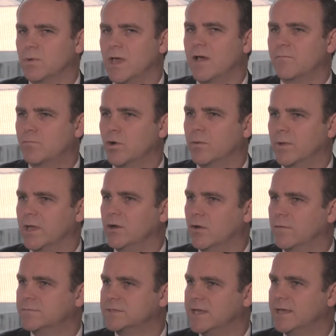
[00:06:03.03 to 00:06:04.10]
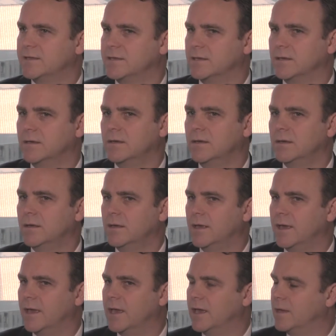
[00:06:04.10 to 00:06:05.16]
threats, we have probably an offsetting
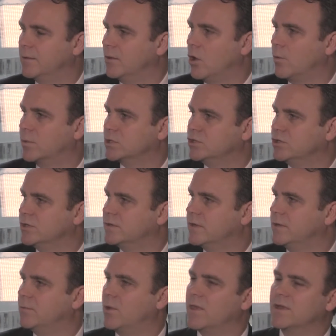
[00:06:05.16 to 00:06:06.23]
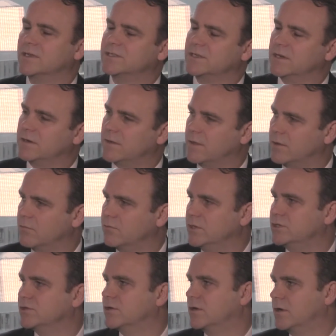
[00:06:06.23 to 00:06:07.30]
opportunity, whether it's in another
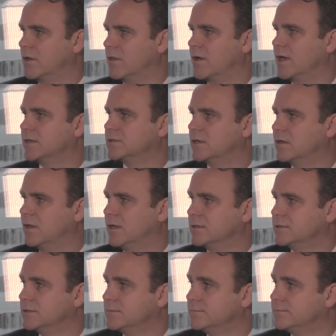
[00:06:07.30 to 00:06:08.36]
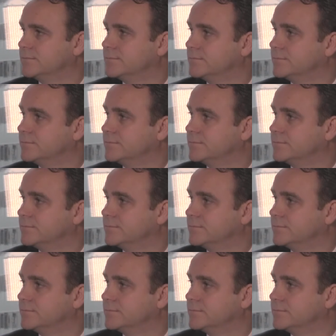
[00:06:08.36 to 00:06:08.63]
region or another asset class.